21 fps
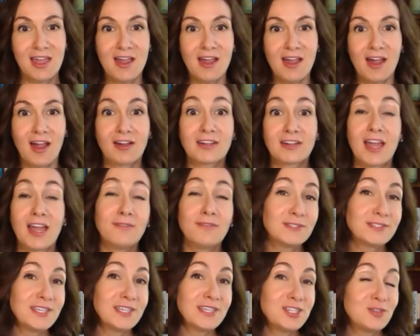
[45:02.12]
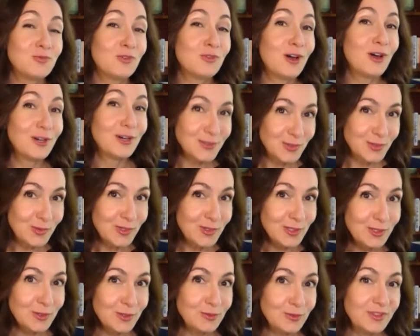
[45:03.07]
Our conversation will also
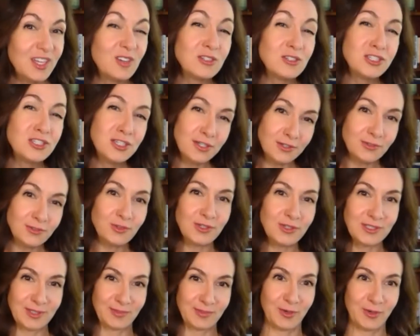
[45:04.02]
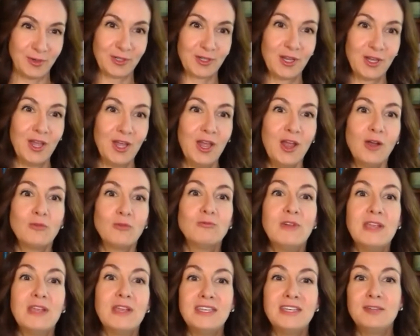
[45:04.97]
include their children's book,
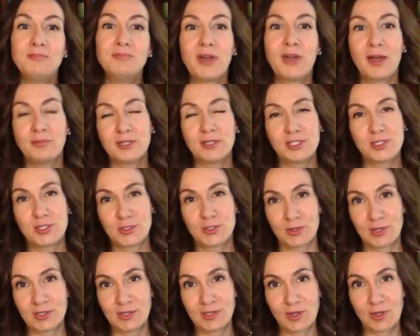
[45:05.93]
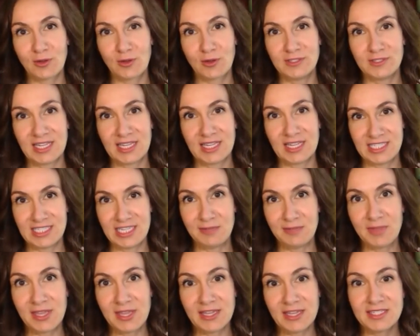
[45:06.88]
written and published during the COVID
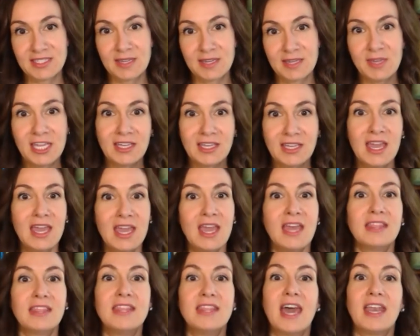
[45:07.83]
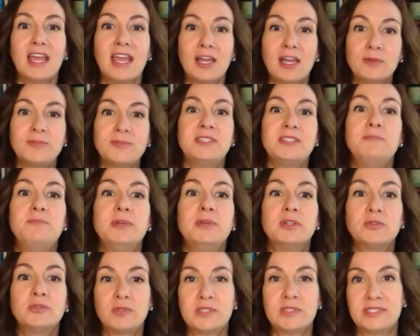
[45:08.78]
nineteen pandemic, that helps to
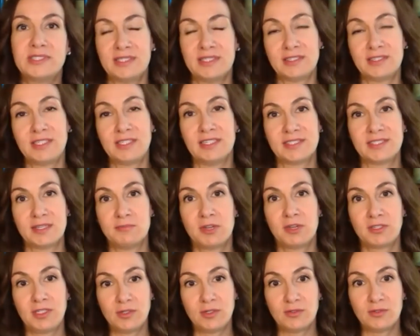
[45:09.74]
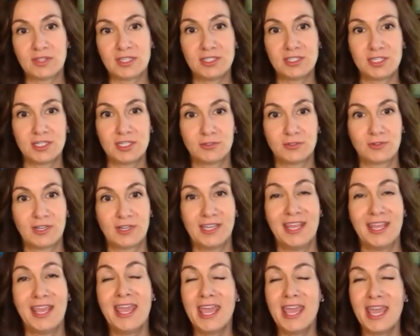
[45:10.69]
build resilience among youth and
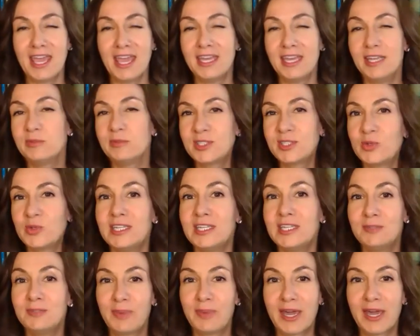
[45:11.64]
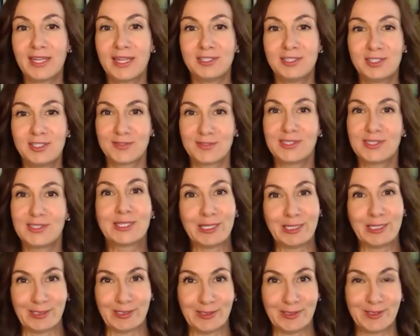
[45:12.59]
children. And it was tweeted by Chelsea
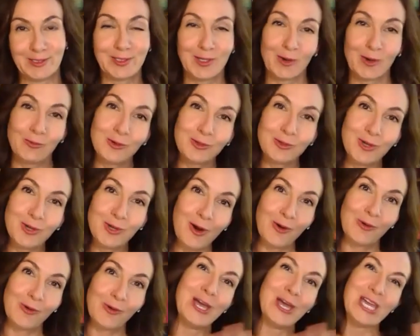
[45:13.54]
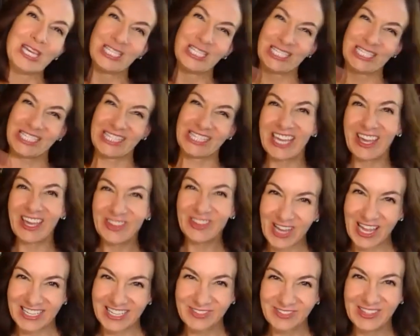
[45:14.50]
Clinton. So we'll go to the other
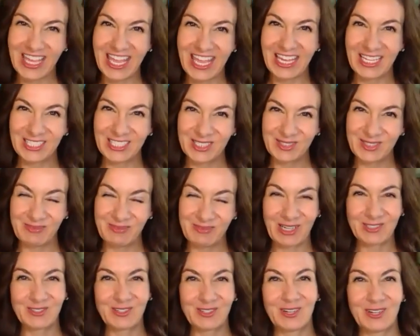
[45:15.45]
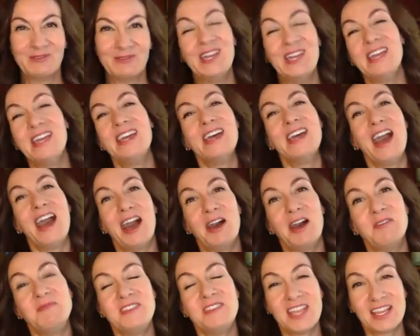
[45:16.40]
end of the age spectrum
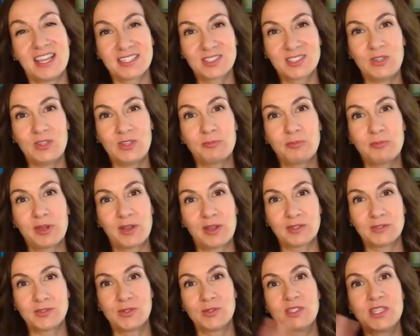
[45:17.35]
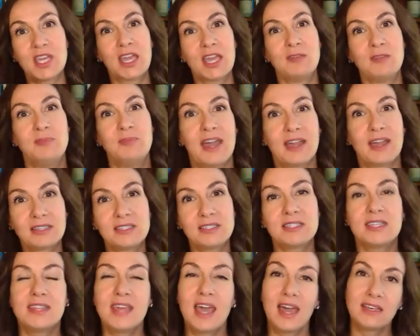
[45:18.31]
um, next week, but also tie back
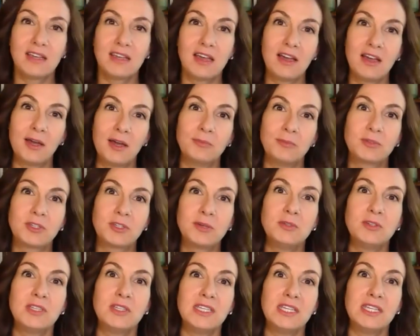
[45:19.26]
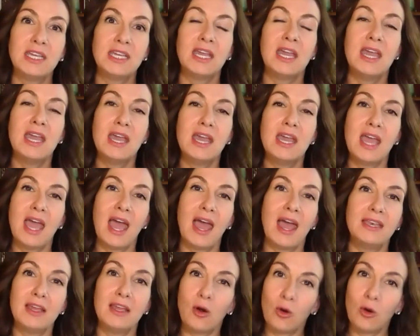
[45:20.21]
to that um, community
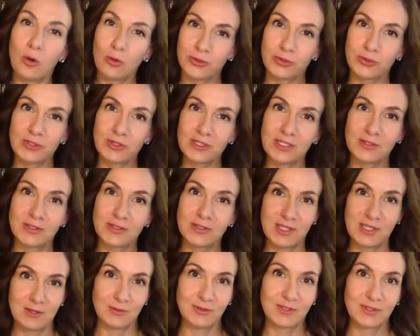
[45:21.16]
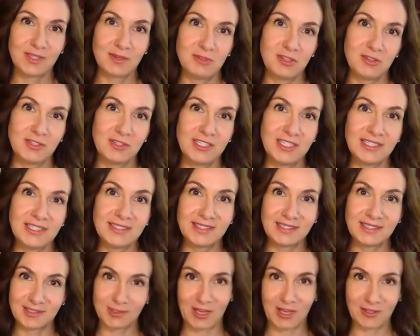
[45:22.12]
and older adults in those communities
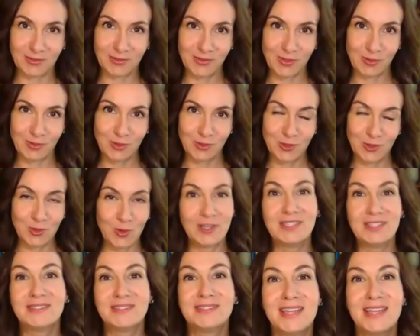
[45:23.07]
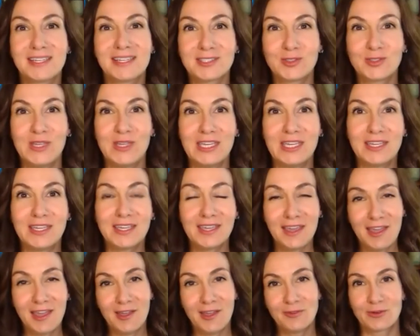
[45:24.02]
as well. So join us next
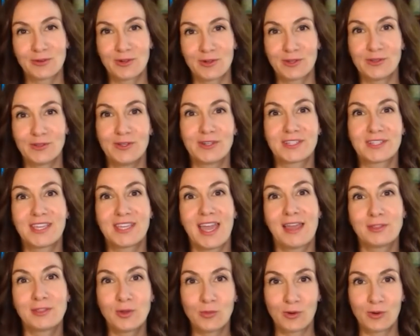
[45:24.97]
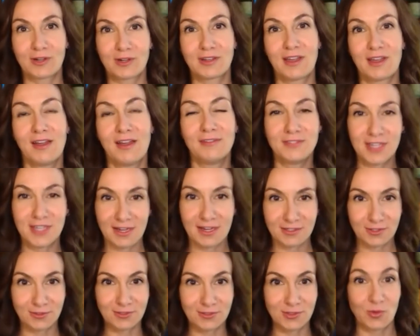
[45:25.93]
week for a look at the work of
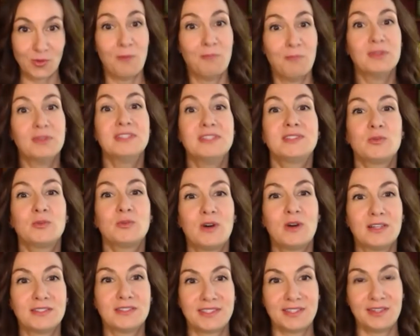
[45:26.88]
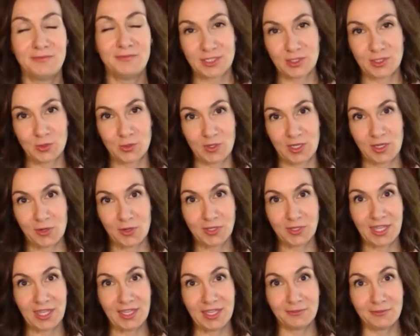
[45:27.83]
Doctors Melissa Walls and Victoria
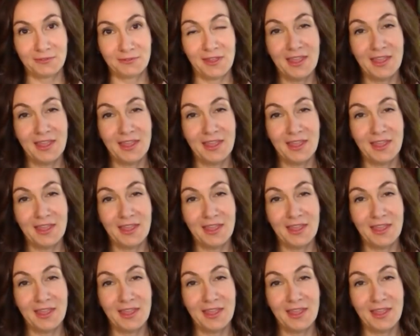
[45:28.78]
O'Keefe.